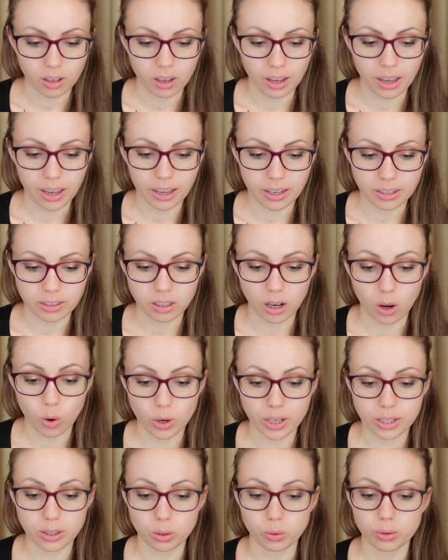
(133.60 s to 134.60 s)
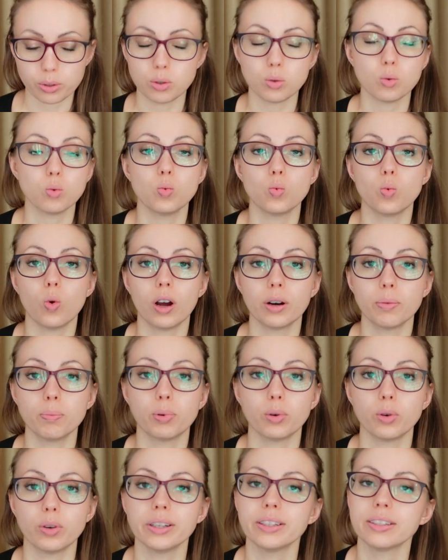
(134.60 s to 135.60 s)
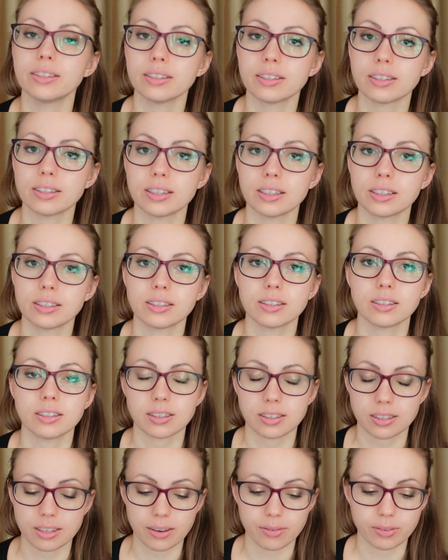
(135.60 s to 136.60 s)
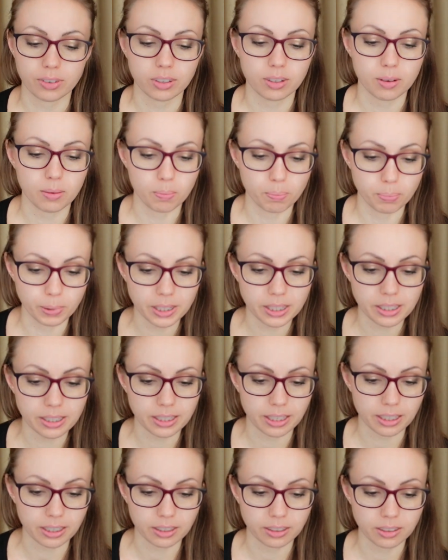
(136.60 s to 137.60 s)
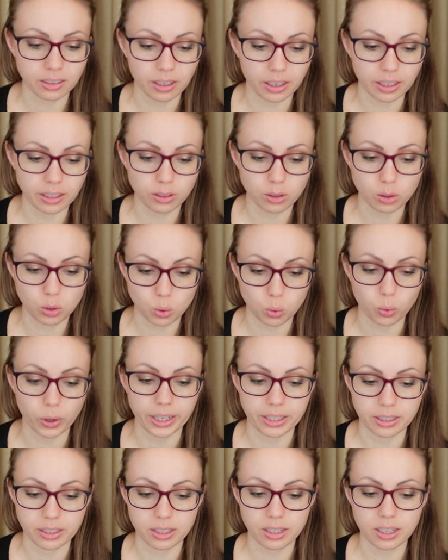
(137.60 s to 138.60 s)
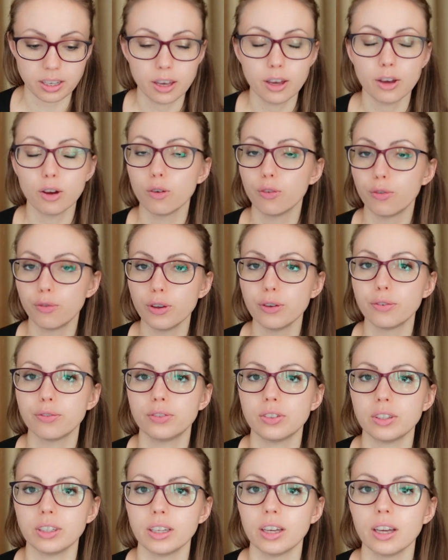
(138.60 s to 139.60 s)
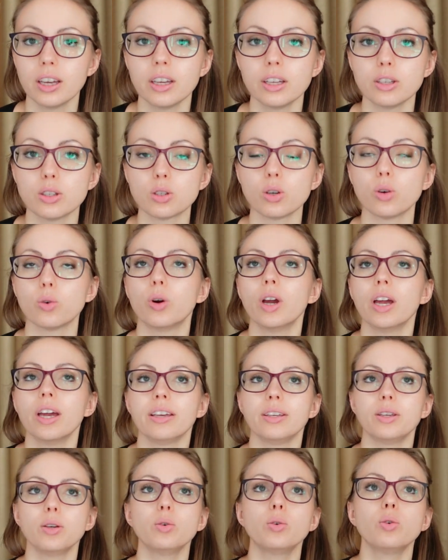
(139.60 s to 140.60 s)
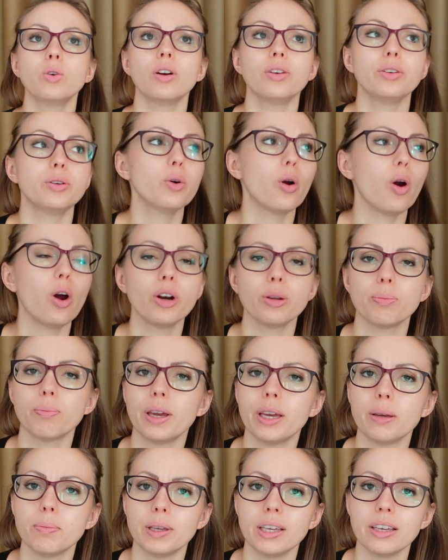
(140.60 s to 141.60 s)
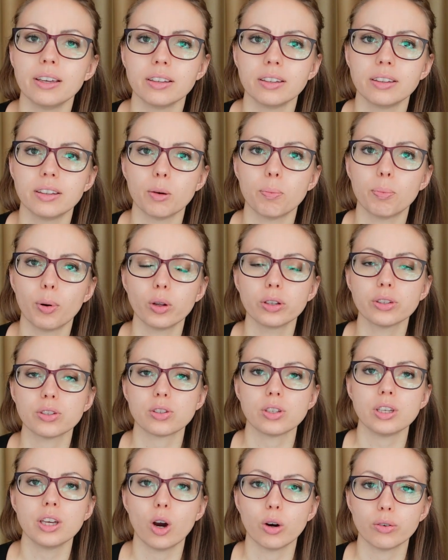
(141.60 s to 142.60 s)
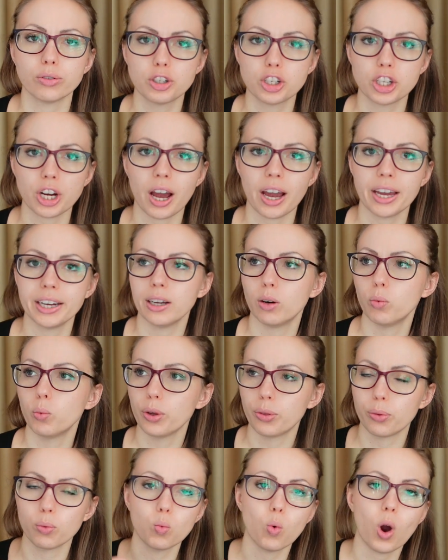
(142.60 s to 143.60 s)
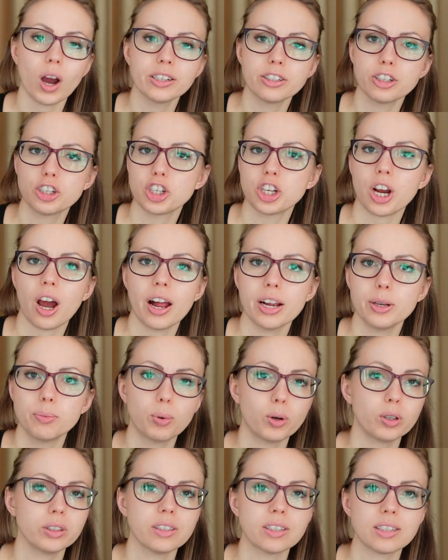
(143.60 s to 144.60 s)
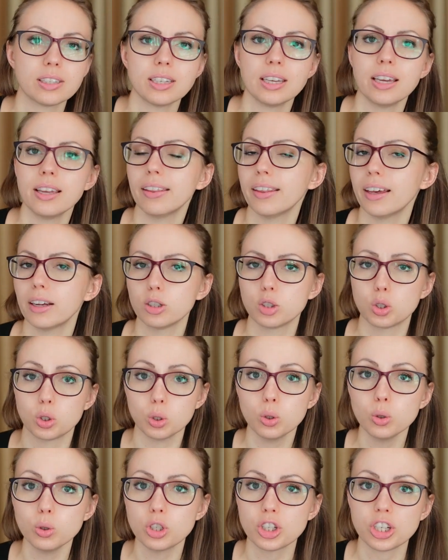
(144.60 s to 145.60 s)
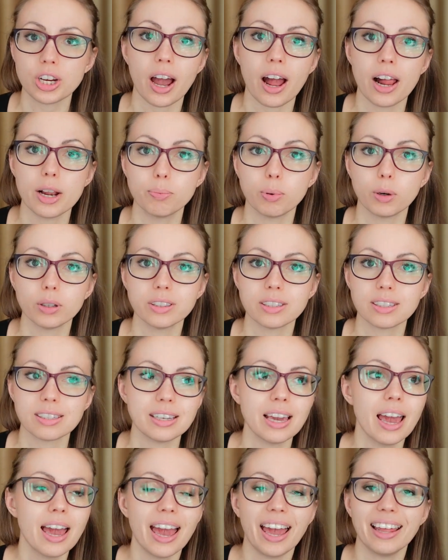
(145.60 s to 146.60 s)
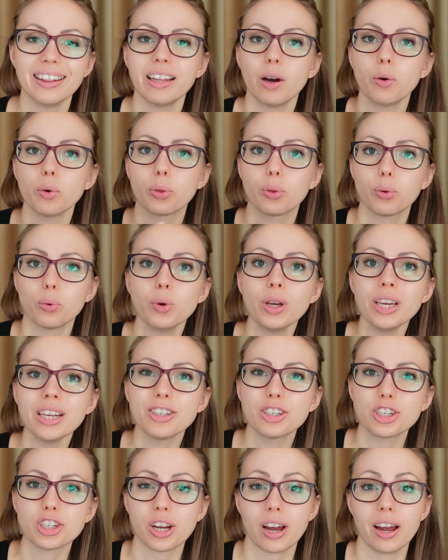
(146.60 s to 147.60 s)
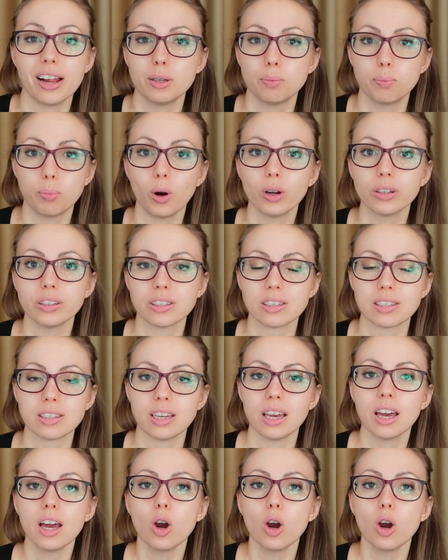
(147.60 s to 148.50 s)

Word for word: and how I told you 1.67 billion in 2050. So you you heard maybe the policy of China with one child policy, then two child policy and now three child policy.